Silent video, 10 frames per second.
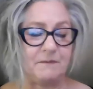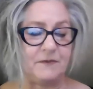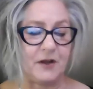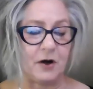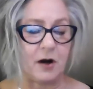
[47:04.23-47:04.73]

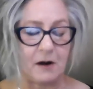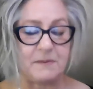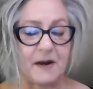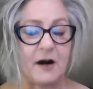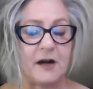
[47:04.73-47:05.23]
There are
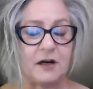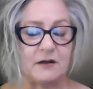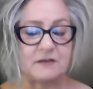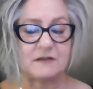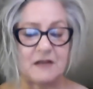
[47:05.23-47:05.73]

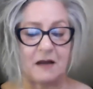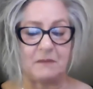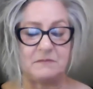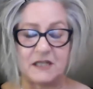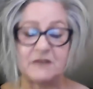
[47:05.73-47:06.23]
barriers,
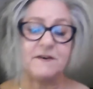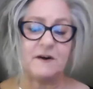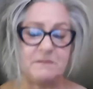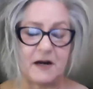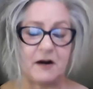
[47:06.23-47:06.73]

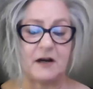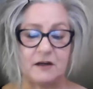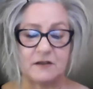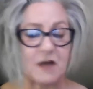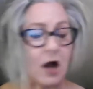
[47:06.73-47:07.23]
different
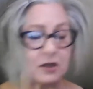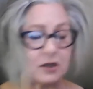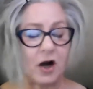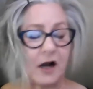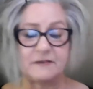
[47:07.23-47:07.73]
barriers all
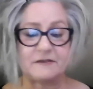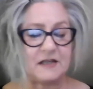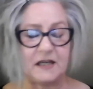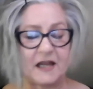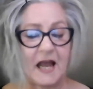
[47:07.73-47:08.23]
across
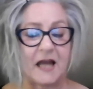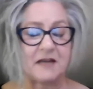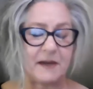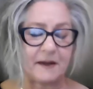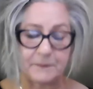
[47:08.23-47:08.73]
the
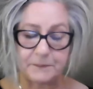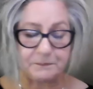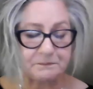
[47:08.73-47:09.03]
academy.